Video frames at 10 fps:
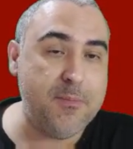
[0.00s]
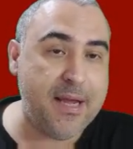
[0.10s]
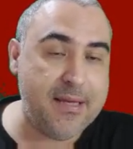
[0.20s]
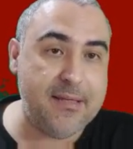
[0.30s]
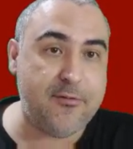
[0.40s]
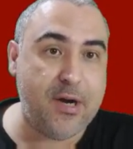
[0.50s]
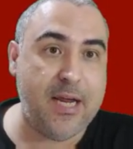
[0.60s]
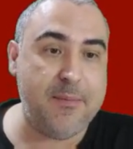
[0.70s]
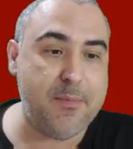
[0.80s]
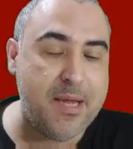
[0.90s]
back in the
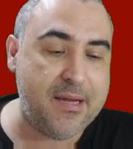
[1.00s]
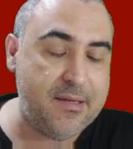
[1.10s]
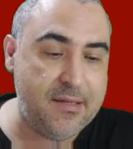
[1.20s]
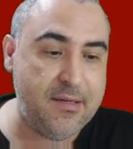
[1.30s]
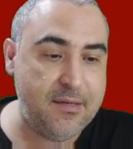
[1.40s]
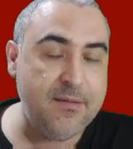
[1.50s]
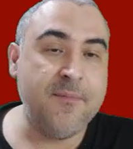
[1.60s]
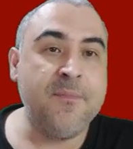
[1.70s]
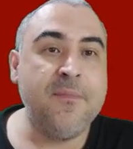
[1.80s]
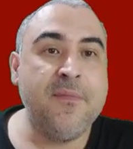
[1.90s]
tribe, back in
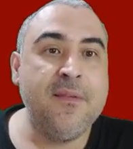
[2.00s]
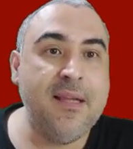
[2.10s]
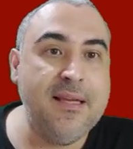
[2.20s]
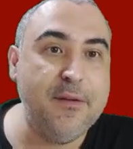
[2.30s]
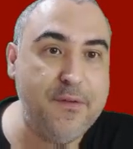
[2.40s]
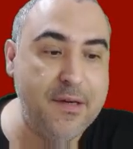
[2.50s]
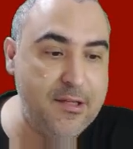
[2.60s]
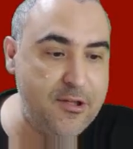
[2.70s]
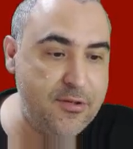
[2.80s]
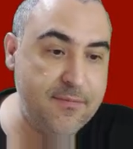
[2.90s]
the
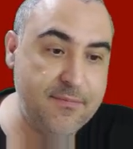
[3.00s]
village.